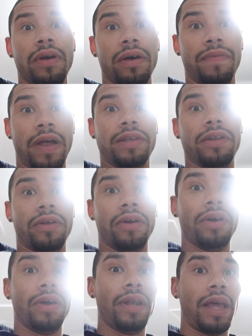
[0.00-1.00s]
a vented
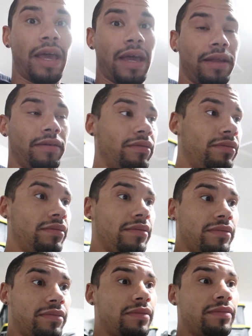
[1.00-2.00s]
hood and
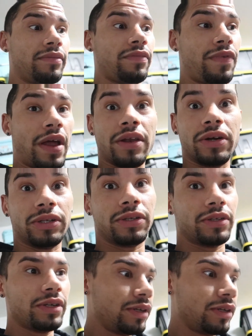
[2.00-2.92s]
fenders.